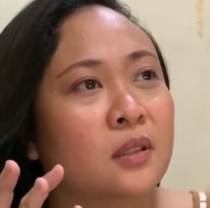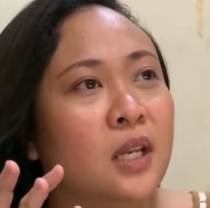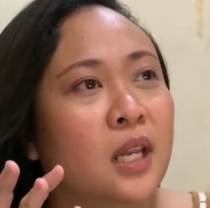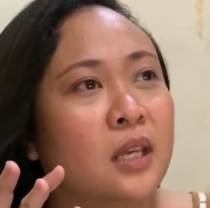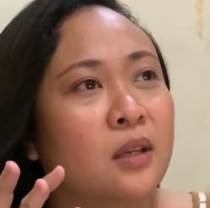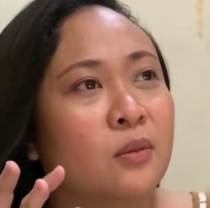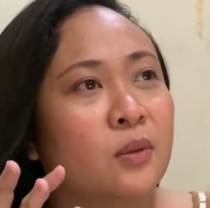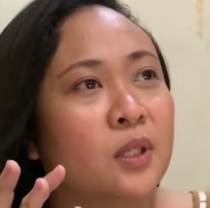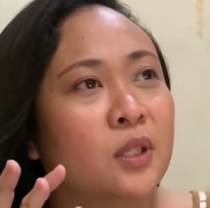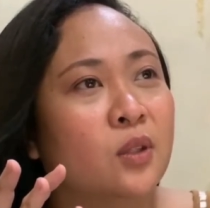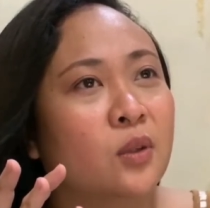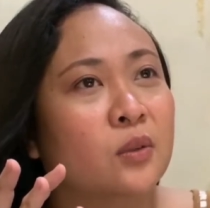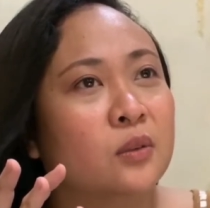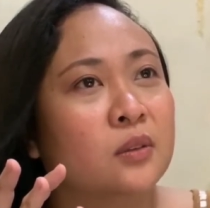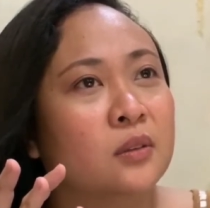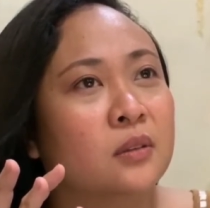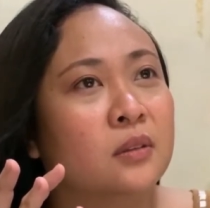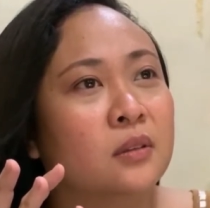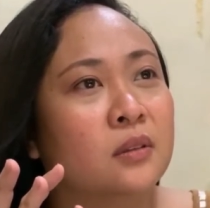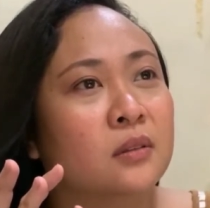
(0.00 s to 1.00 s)
we
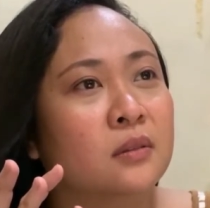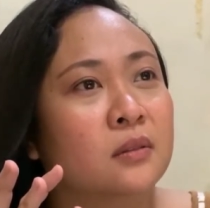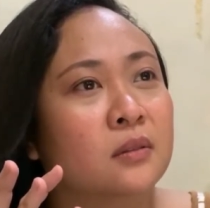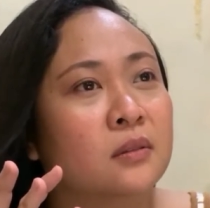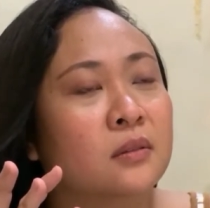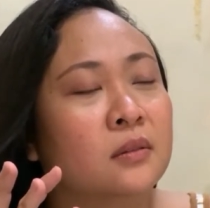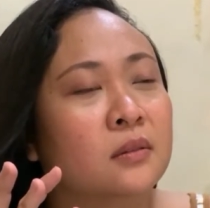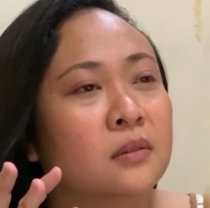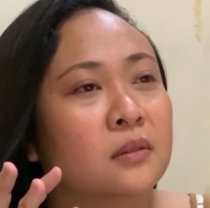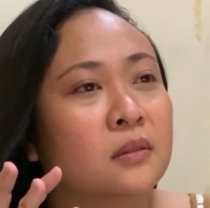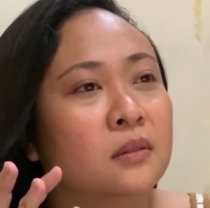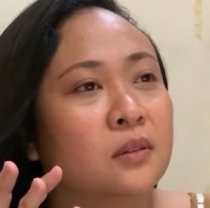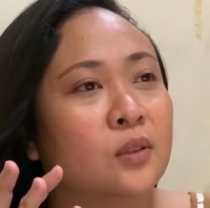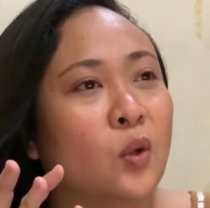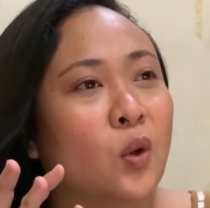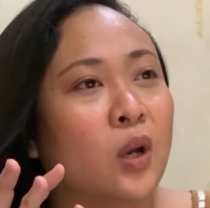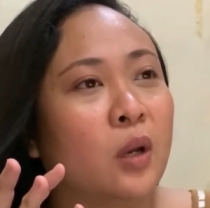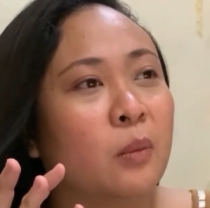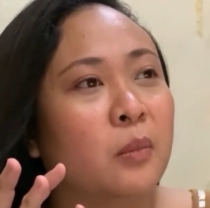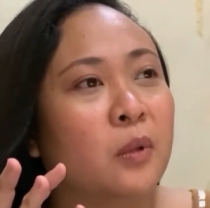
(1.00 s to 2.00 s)
don't
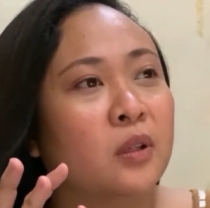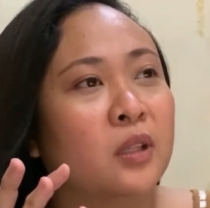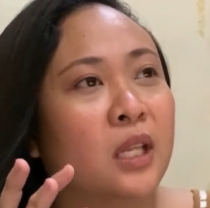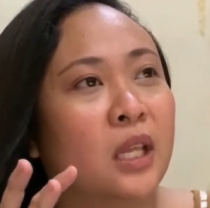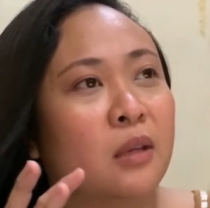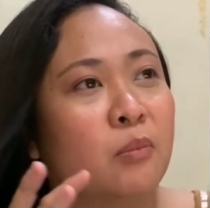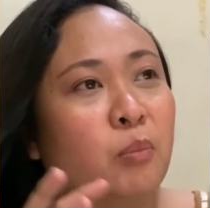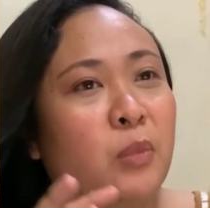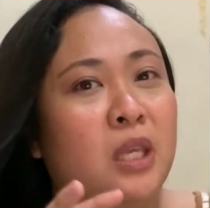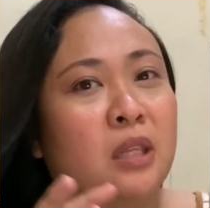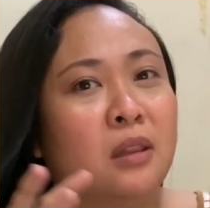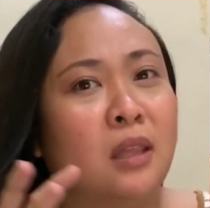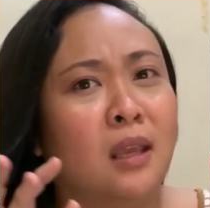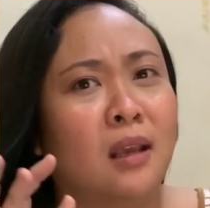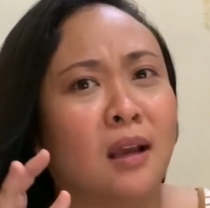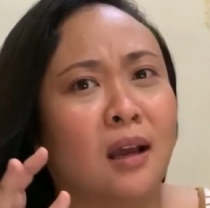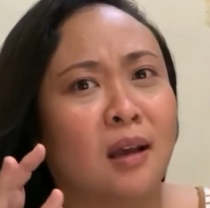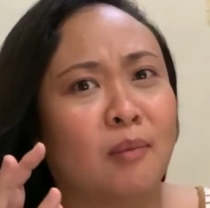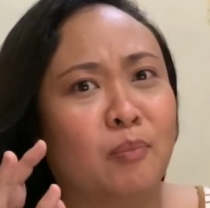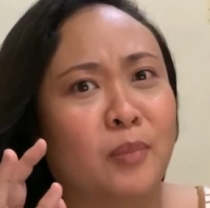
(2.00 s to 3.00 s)
talk about like
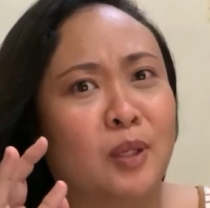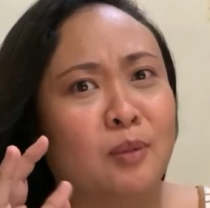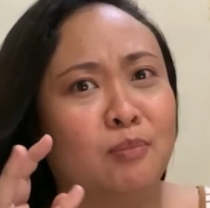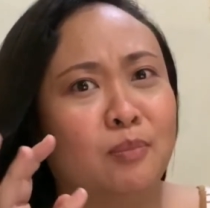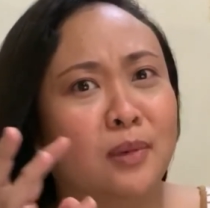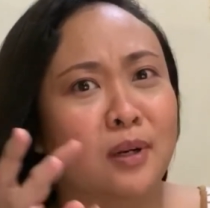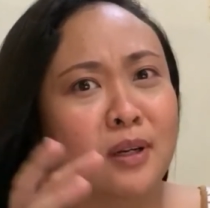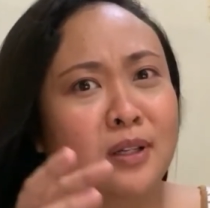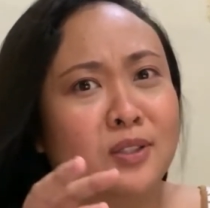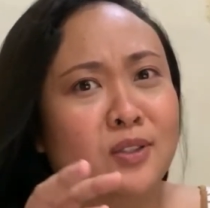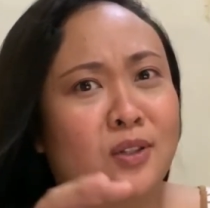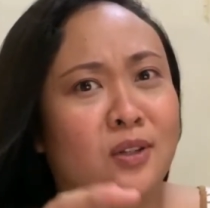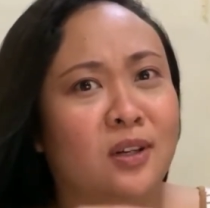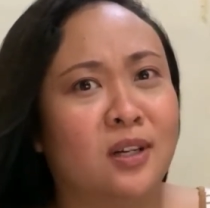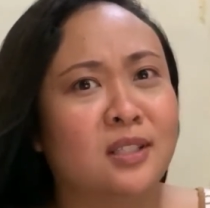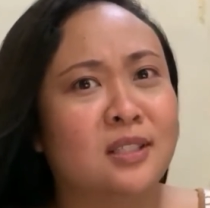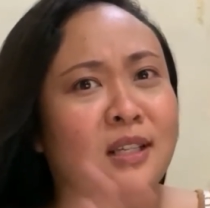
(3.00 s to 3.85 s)
meeting up in person or